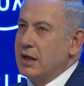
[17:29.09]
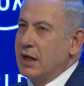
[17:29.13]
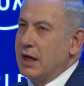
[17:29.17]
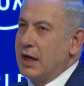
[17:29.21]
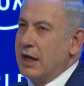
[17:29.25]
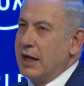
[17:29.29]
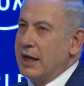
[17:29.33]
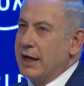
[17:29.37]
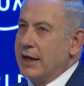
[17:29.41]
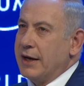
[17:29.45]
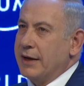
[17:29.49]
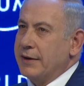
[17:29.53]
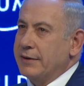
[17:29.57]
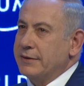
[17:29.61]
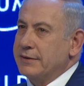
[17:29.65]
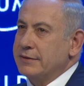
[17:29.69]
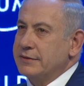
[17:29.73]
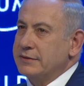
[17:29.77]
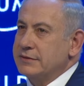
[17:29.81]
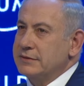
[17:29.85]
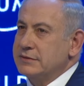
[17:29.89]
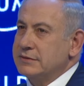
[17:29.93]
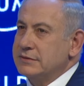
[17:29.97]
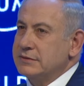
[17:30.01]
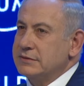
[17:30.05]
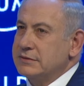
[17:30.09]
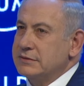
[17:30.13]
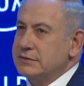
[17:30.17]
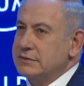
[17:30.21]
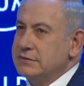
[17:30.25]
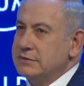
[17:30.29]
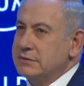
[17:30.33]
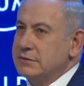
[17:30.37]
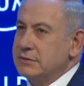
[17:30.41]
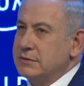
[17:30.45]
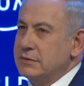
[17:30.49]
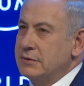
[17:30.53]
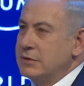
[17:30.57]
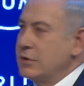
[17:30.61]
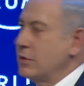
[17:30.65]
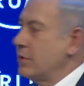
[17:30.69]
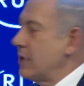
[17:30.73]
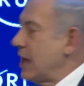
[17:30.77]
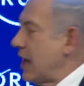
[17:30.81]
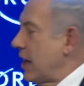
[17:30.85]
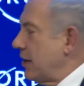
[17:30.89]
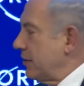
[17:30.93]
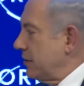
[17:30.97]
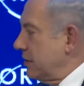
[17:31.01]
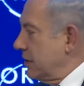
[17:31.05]
uh, root
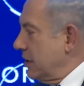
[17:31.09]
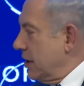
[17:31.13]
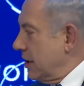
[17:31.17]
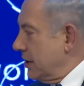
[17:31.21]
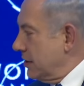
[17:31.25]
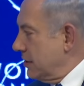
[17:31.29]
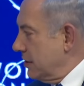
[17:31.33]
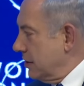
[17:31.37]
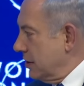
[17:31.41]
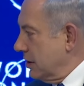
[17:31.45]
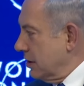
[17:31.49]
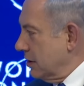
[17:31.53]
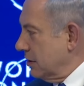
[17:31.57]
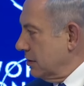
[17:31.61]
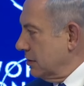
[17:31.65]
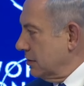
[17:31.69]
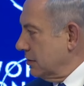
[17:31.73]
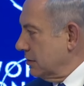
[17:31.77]
out the idea?